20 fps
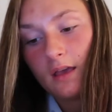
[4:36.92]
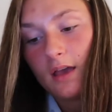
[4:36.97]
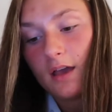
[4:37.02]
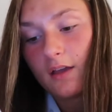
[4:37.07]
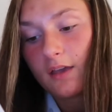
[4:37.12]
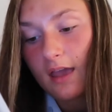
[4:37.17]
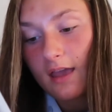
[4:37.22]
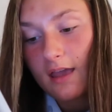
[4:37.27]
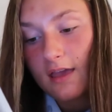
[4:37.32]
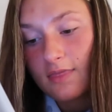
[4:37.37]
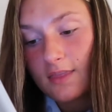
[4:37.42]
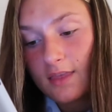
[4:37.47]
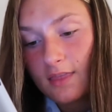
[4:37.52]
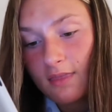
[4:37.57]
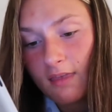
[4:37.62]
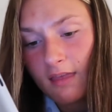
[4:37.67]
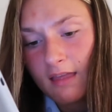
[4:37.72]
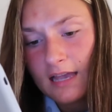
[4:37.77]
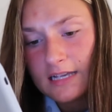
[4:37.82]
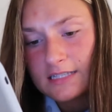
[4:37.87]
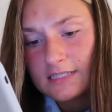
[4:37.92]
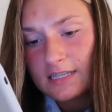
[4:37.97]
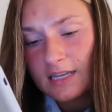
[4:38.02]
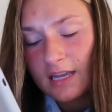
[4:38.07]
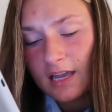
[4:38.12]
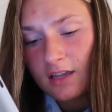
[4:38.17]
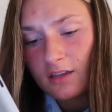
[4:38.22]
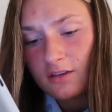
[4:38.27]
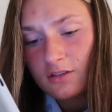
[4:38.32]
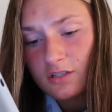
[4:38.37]
Okay, and then the last thing
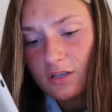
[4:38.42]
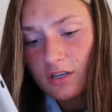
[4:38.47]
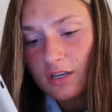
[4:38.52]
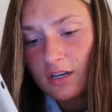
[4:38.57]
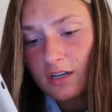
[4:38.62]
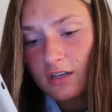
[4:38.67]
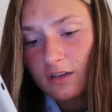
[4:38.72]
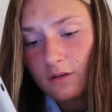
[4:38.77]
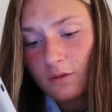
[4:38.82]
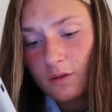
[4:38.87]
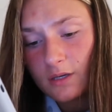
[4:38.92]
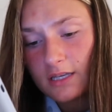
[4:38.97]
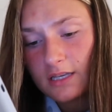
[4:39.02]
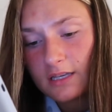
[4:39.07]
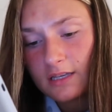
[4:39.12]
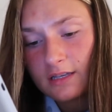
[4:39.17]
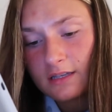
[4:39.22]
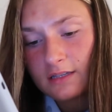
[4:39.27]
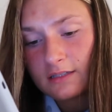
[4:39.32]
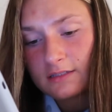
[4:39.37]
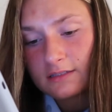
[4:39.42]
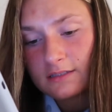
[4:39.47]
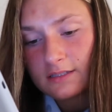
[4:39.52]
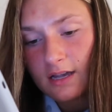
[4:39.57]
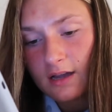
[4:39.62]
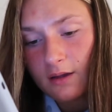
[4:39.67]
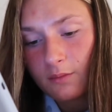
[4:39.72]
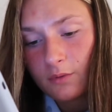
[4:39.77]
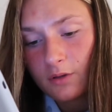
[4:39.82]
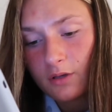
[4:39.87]
I usually do is
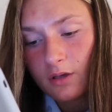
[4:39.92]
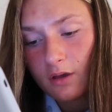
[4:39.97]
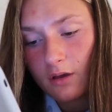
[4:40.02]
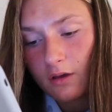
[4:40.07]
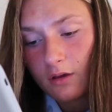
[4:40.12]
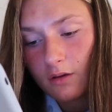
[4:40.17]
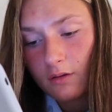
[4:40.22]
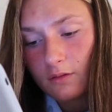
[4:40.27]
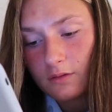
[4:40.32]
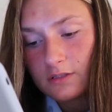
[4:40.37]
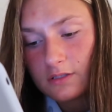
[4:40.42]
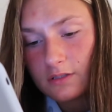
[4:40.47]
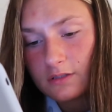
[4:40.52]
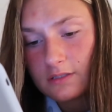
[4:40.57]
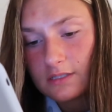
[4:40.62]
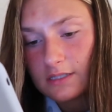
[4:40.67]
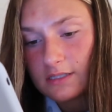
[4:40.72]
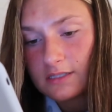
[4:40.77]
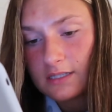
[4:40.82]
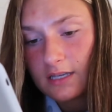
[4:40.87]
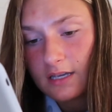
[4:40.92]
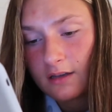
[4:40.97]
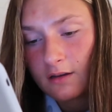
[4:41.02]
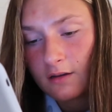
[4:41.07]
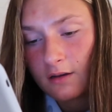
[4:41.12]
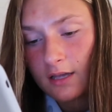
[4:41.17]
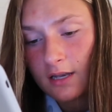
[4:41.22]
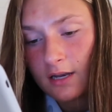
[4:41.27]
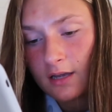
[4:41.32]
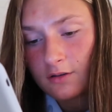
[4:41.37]
I will go to
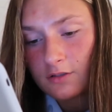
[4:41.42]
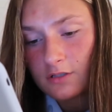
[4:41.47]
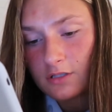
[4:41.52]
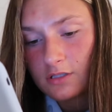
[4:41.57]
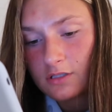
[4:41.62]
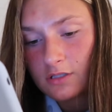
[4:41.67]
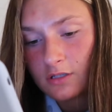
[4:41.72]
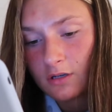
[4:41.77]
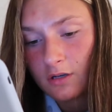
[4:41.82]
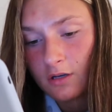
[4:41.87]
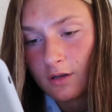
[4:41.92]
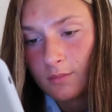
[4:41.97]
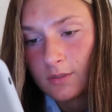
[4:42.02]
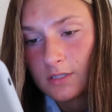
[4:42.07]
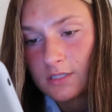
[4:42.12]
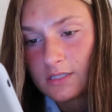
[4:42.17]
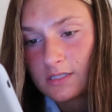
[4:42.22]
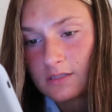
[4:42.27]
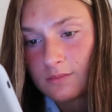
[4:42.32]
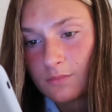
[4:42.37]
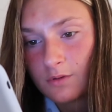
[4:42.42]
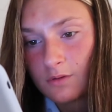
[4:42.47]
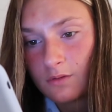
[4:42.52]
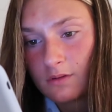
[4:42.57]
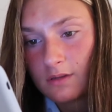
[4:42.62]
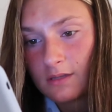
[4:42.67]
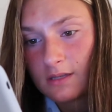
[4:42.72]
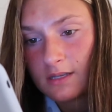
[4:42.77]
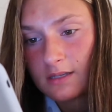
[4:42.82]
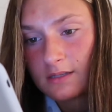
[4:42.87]
detail and I'll just turn up the
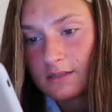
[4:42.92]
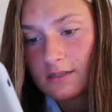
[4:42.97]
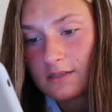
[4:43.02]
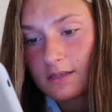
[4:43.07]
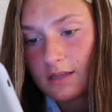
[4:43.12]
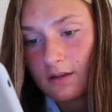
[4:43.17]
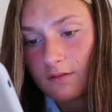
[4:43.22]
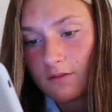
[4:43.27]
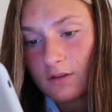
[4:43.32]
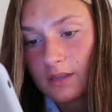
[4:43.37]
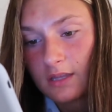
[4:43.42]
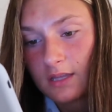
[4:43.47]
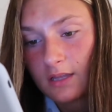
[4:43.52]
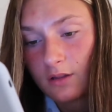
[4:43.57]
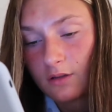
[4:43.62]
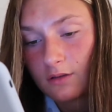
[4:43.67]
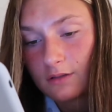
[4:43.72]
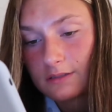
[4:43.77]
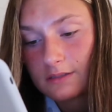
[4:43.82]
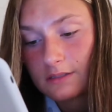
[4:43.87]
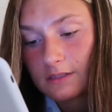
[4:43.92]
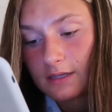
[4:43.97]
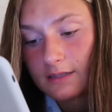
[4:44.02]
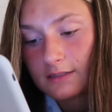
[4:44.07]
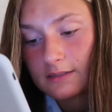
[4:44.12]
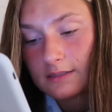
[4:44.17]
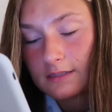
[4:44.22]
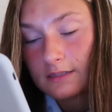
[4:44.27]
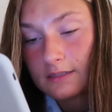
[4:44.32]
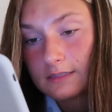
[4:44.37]
smoothness so that everything looks
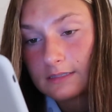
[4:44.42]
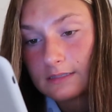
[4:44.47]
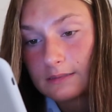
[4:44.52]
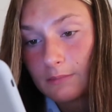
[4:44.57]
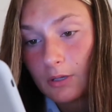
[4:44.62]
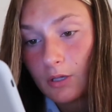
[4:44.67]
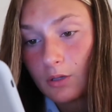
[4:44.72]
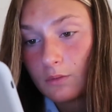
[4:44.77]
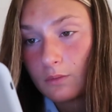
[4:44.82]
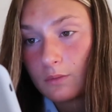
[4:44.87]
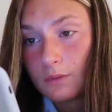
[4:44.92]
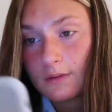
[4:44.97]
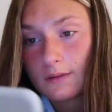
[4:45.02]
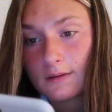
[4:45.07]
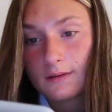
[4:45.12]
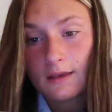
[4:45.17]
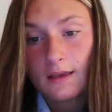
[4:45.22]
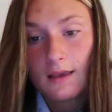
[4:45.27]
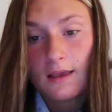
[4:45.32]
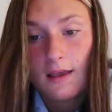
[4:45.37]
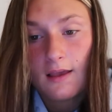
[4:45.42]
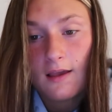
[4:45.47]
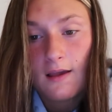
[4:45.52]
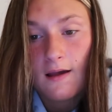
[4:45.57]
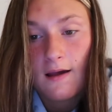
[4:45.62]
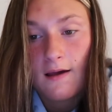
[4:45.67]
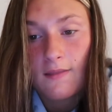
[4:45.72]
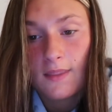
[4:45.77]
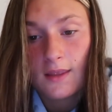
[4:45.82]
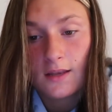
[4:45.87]
nice and
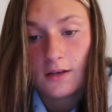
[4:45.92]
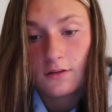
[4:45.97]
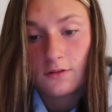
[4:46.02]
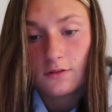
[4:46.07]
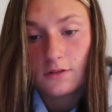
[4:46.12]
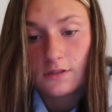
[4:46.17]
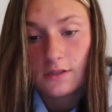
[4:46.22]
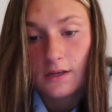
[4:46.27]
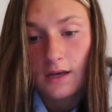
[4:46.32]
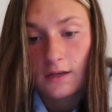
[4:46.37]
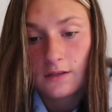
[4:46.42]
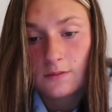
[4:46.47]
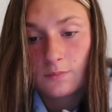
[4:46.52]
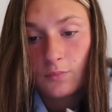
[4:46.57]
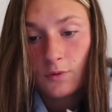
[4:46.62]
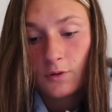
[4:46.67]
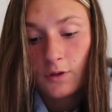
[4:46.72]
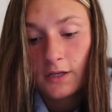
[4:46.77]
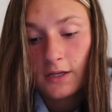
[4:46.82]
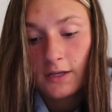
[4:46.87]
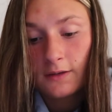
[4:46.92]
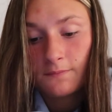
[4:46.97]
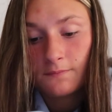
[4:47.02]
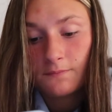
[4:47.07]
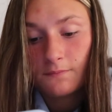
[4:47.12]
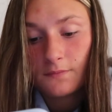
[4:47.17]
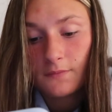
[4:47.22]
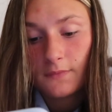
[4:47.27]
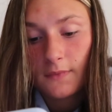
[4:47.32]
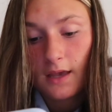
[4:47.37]
smooth. And then you just export it,
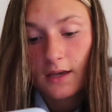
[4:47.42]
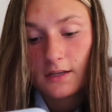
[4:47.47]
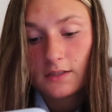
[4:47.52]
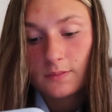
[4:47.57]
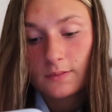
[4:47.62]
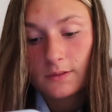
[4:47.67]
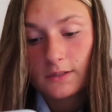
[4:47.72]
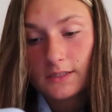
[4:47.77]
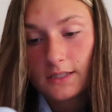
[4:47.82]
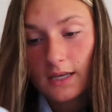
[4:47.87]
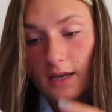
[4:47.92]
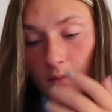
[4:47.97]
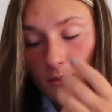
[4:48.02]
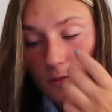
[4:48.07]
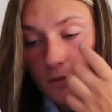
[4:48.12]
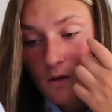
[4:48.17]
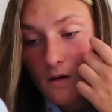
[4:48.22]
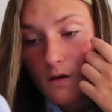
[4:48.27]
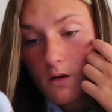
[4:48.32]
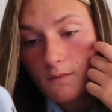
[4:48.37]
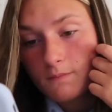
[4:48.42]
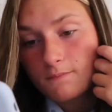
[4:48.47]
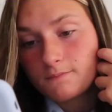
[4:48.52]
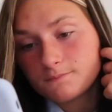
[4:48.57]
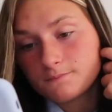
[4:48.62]
export to camera roll.